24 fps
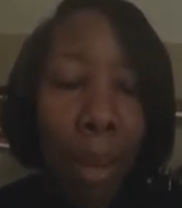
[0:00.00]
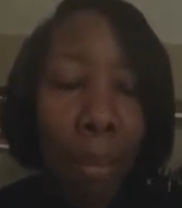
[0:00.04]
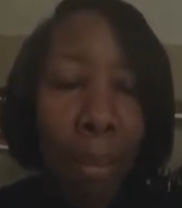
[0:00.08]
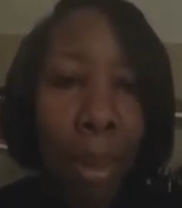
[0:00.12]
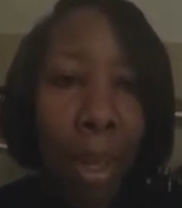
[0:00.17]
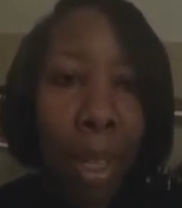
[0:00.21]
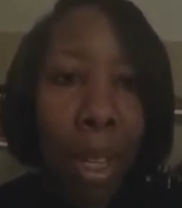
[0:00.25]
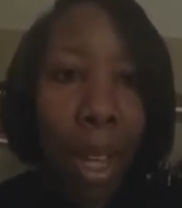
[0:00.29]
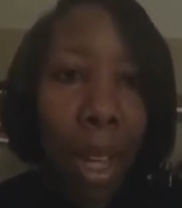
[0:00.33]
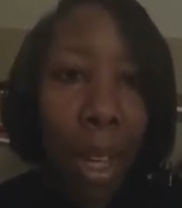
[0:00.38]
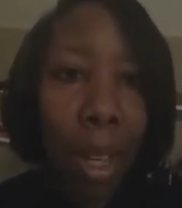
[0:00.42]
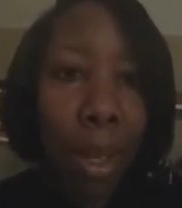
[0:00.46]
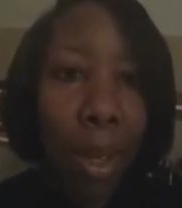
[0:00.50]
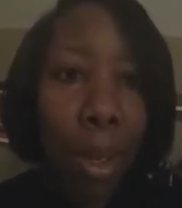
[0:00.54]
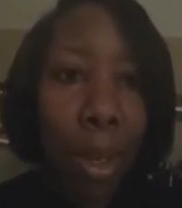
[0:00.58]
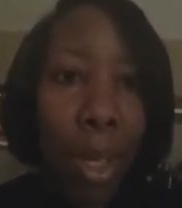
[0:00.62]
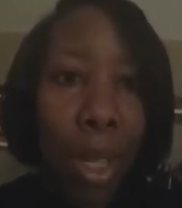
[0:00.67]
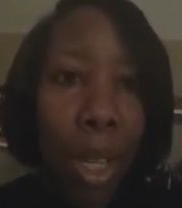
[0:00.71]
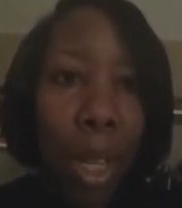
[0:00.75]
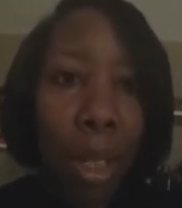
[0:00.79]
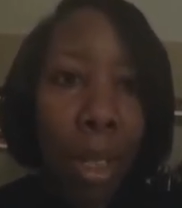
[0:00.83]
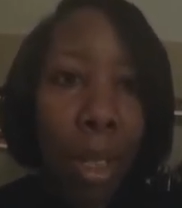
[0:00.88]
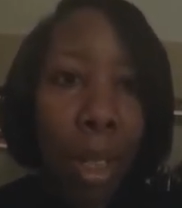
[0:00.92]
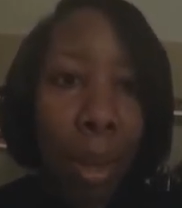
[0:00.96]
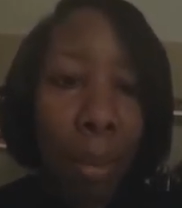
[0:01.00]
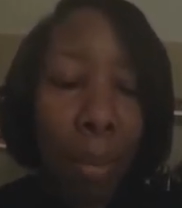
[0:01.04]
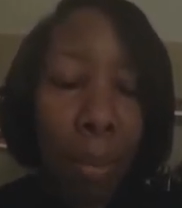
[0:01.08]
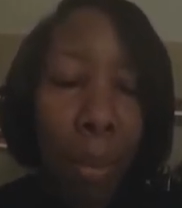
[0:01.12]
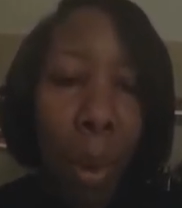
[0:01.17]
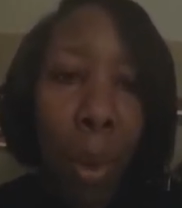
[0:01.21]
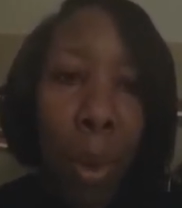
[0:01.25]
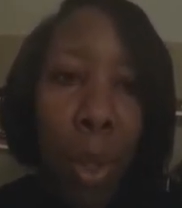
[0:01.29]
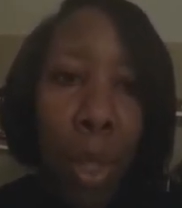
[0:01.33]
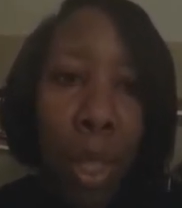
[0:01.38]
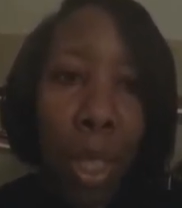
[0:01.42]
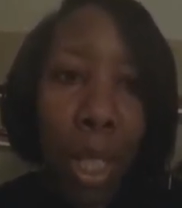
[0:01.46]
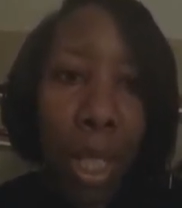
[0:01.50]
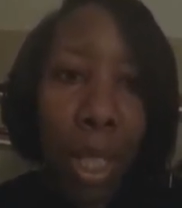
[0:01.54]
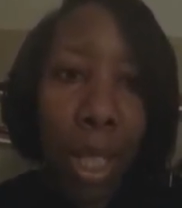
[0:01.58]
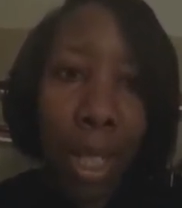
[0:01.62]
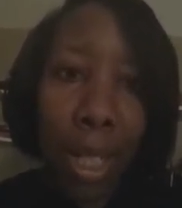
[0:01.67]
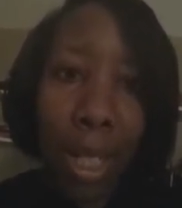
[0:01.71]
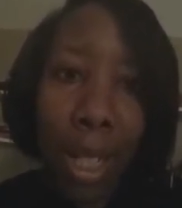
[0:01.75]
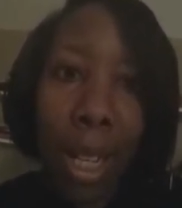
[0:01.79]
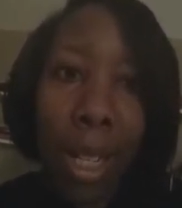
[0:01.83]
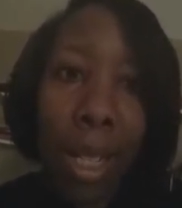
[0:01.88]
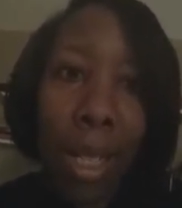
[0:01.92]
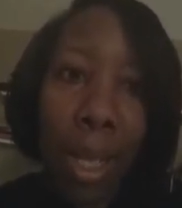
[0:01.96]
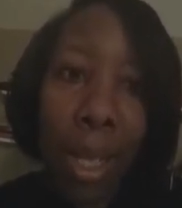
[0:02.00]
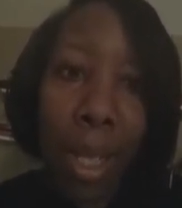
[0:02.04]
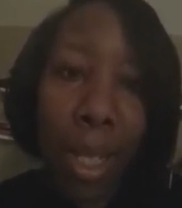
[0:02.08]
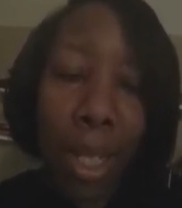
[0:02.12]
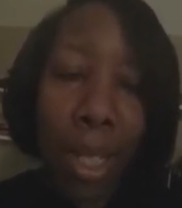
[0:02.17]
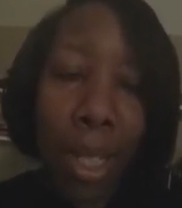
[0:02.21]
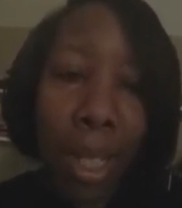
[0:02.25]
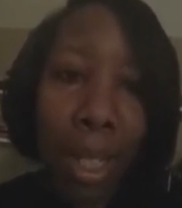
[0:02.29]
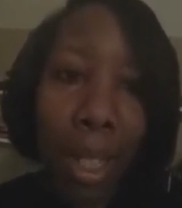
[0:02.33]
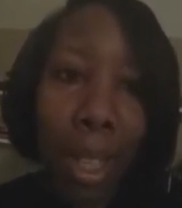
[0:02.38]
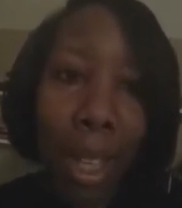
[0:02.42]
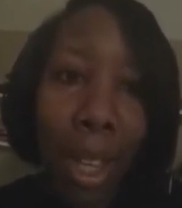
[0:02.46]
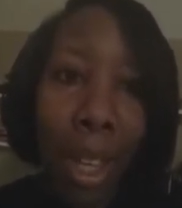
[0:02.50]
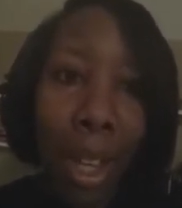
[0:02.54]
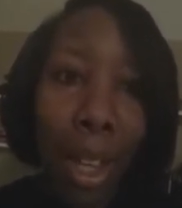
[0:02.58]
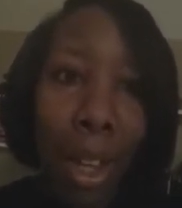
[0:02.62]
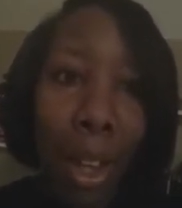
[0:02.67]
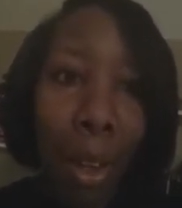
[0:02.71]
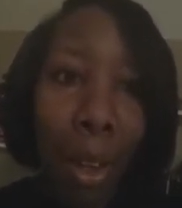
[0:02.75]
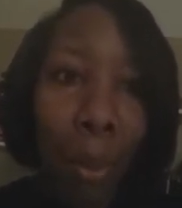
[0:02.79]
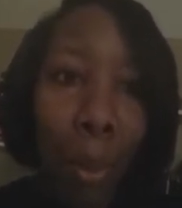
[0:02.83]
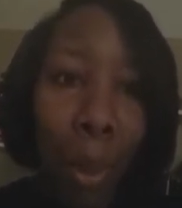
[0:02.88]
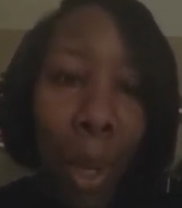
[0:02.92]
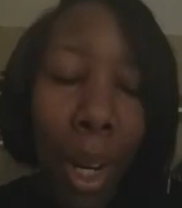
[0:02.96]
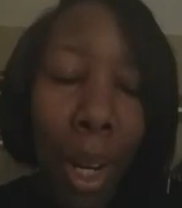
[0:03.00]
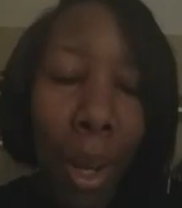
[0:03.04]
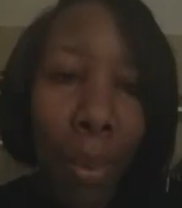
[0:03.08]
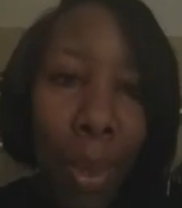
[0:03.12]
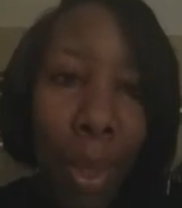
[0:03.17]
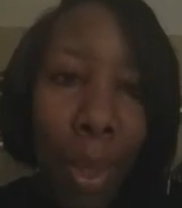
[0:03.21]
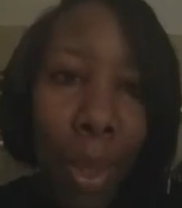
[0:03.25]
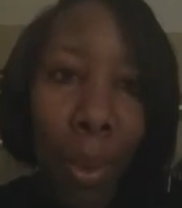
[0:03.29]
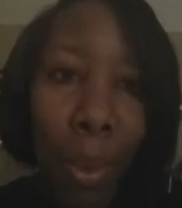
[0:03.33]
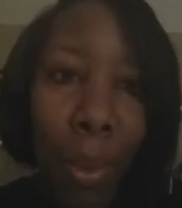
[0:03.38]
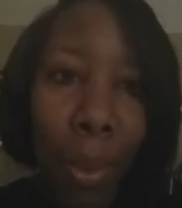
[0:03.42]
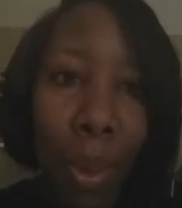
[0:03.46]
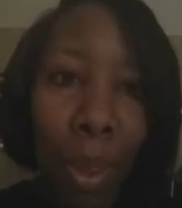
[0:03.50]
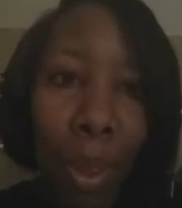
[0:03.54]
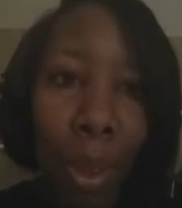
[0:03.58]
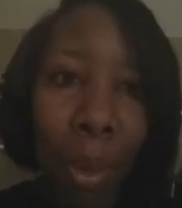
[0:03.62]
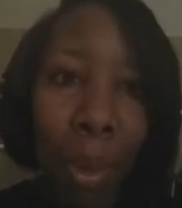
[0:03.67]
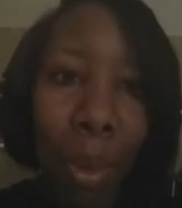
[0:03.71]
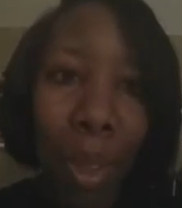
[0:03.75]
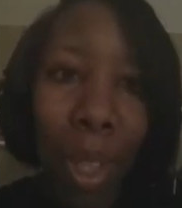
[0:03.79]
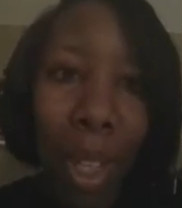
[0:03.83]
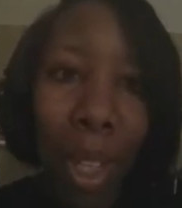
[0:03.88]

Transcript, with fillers: because of the emotion and intensity of what I was going through.